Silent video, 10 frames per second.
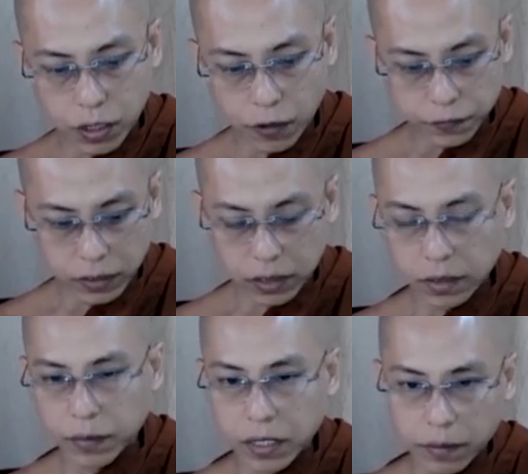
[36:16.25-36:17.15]
of
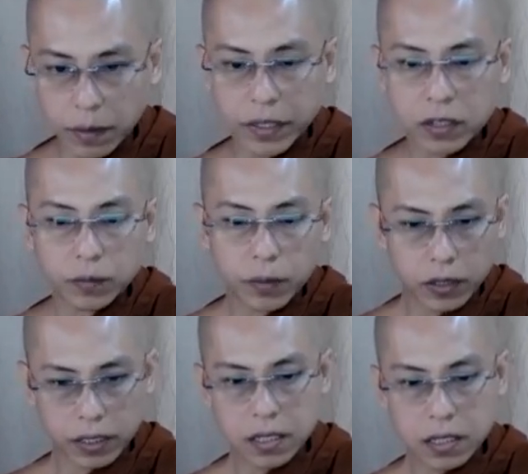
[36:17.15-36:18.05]
the Brindava Bhikkhu
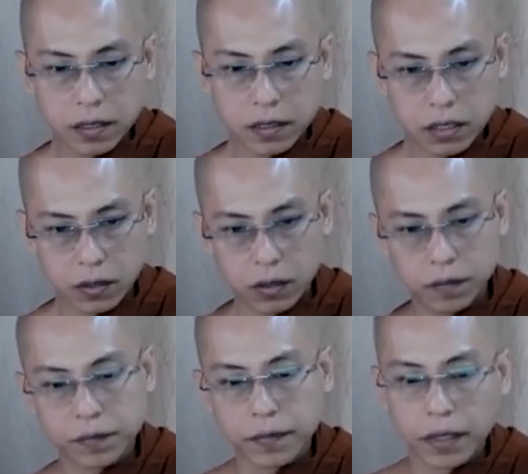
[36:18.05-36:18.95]
bodies, so